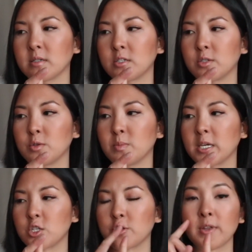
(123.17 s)
to
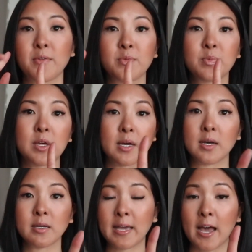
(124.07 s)
make sure that
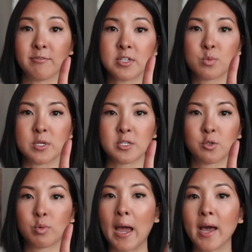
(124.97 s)
the canvas wasn't
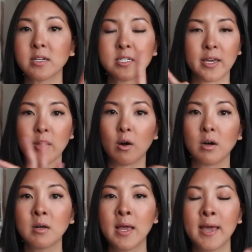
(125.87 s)
cracked at
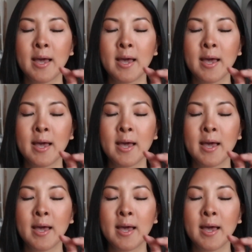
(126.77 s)
all,